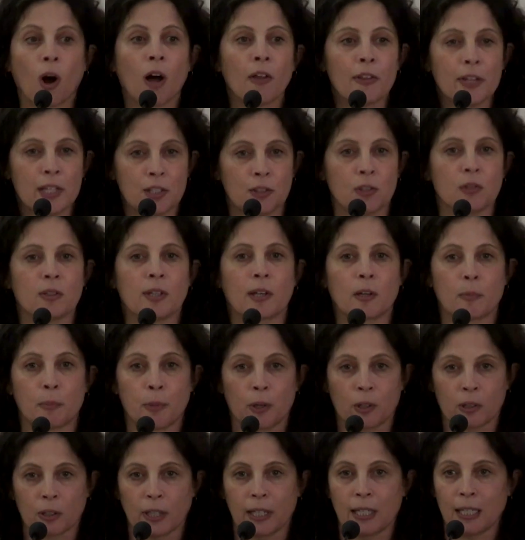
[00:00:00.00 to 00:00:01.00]
All the issues that are
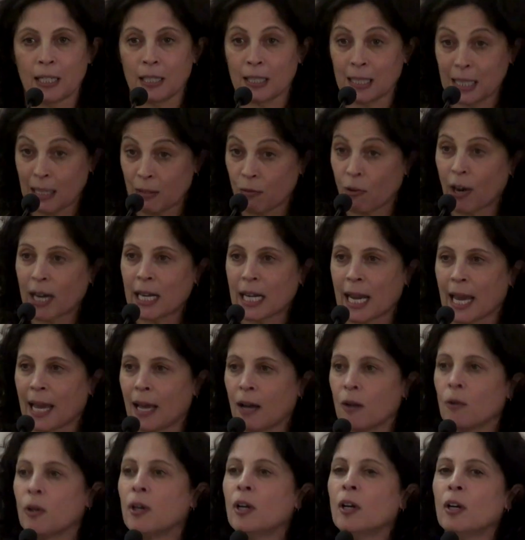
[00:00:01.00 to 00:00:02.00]
percolating right
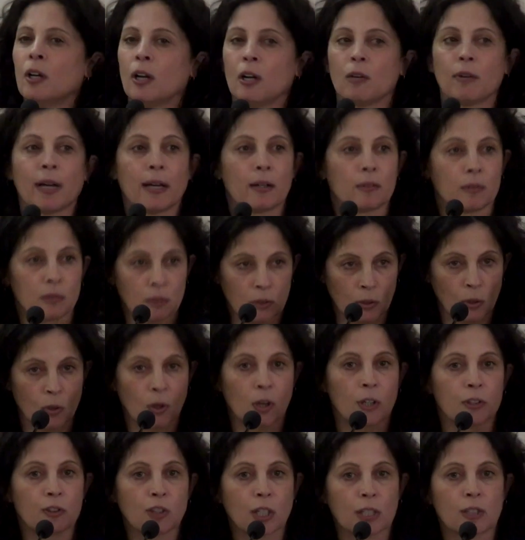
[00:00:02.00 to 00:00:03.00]
now around
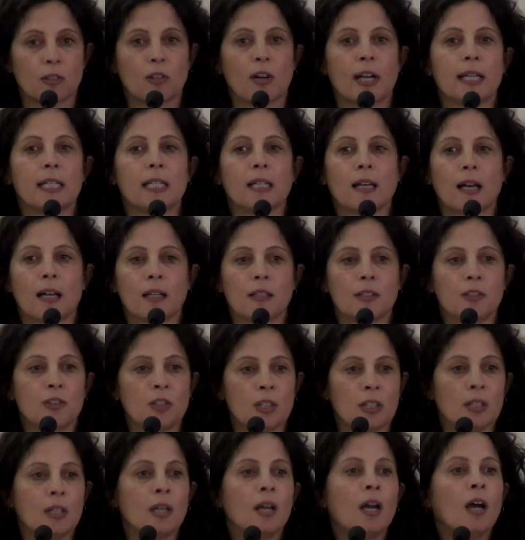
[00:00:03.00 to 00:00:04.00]
so-called gender
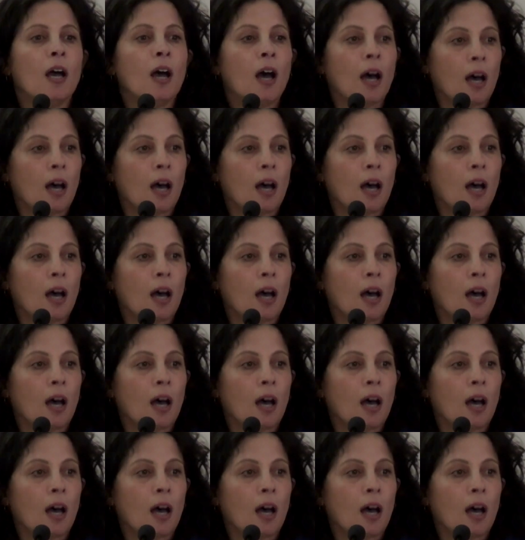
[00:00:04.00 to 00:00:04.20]
ideology